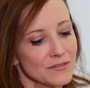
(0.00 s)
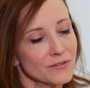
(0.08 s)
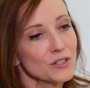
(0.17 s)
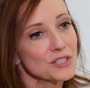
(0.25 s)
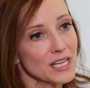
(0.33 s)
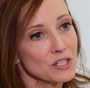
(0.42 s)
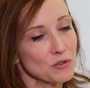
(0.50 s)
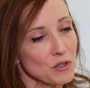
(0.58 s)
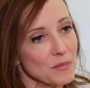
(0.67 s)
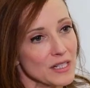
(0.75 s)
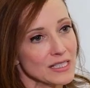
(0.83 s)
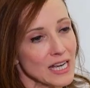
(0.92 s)
The first-line
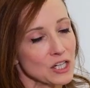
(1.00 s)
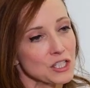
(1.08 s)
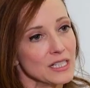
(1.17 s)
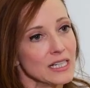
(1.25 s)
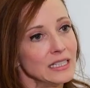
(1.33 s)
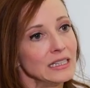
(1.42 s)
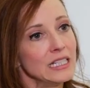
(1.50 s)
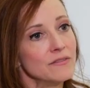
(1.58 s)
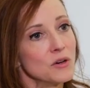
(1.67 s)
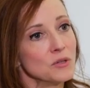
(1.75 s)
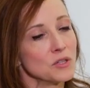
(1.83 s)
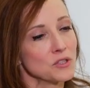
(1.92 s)
treatment is actually a
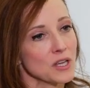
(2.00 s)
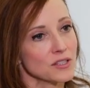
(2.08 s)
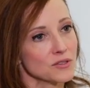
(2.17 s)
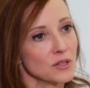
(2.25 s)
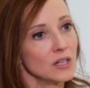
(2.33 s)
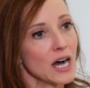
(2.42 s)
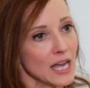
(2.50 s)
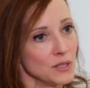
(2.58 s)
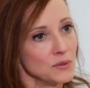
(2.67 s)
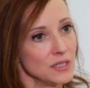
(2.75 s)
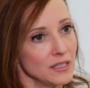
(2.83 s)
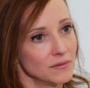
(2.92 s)
levonorgestrel
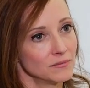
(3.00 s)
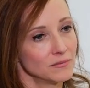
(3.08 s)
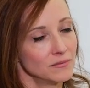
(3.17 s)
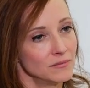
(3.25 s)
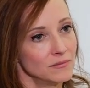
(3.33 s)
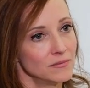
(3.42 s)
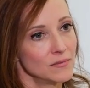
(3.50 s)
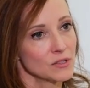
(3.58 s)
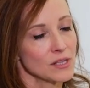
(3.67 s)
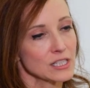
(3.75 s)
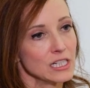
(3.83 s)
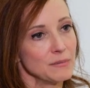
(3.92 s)
IUD. So
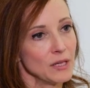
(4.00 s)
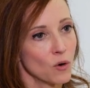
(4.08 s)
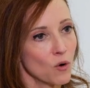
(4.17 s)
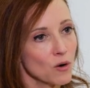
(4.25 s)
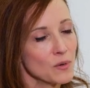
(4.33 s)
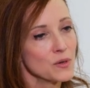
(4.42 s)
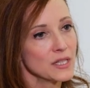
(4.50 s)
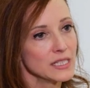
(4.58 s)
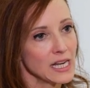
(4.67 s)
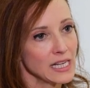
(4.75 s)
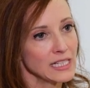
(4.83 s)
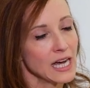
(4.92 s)
it's going to be a
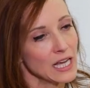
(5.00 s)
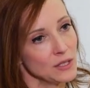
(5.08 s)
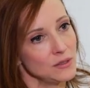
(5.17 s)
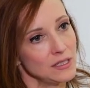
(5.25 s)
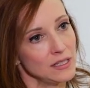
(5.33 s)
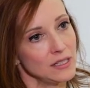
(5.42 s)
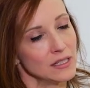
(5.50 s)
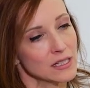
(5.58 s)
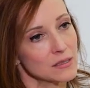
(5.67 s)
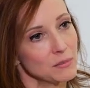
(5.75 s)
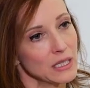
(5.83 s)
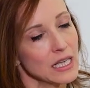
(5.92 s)
hormone-containing IUD
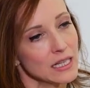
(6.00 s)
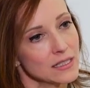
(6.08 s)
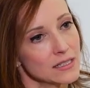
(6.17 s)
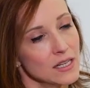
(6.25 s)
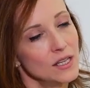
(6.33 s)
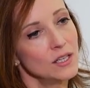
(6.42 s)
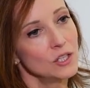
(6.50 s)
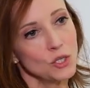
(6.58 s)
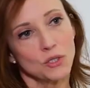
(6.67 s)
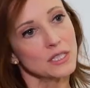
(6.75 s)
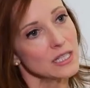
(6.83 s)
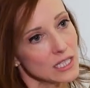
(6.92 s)
that's placed
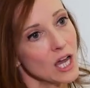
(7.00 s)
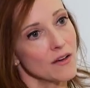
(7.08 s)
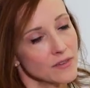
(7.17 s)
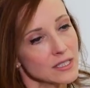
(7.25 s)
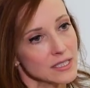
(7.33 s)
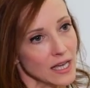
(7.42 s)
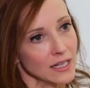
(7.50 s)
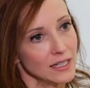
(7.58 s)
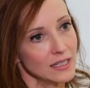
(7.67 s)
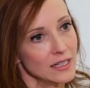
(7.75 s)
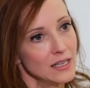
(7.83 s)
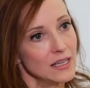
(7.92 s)
usually in the office
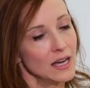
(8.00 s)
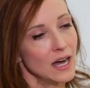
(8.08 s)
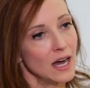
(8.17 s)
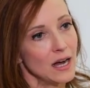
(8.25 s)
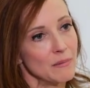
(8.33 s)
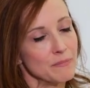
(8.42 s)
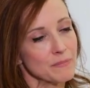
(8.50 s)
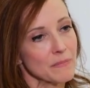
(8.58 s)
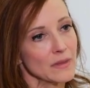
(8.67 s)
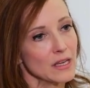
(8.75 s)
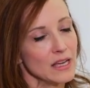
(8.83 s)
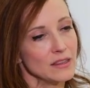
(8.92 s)
setting, and
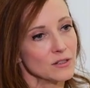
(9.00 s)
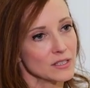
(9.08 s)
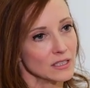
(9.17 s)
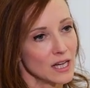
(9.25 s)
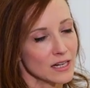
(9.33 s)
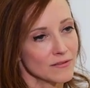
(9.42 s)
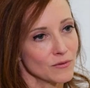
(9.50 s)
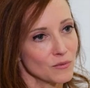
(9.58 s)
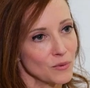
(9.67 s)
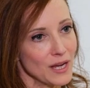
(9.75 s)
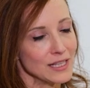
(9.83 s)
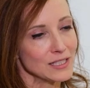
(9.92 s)
there's a lot of
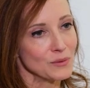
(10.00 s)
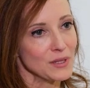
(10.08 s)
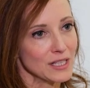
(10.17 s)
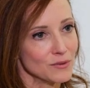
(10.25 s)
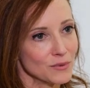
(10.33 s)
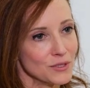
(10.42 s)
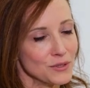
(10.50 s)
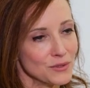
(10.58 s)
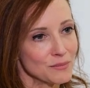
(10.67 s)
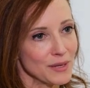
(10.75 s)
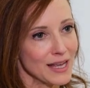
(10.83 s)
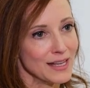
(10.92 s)
ways that we can
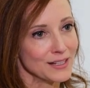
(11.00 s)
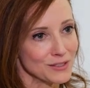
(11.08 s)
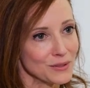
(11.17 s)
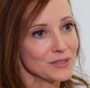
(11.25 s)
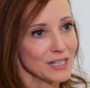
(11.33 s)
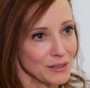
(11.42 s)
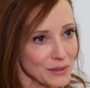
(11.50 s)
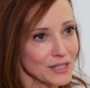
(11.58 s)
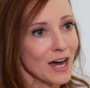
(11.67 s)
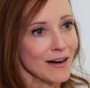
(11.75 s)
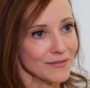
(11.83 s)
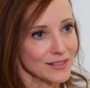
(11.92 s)
reduce pain associated with
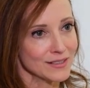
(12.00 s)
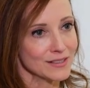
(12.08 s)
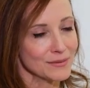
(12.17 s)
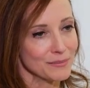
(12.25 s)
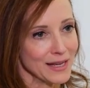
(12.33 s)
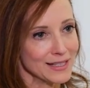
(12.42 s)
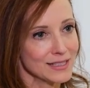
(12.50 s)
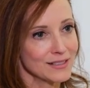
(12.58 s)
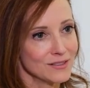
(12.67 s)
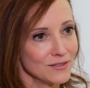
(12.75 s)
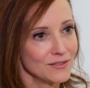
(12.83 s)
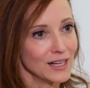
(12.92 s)

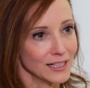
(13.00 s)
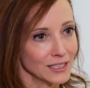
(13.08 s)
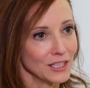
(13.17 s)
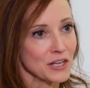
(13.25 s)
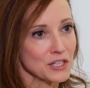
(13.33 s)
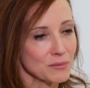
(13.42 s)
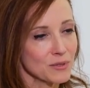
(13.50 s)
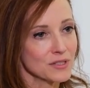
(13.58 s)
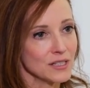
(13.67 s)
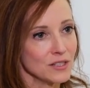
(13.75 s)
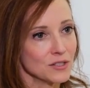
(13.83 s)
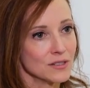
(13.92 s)
office-based gynecologic
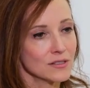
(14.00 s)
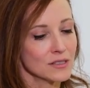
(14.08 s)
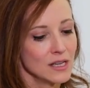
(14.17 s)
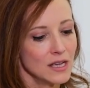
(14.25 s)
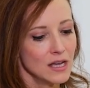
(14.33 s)
procedures,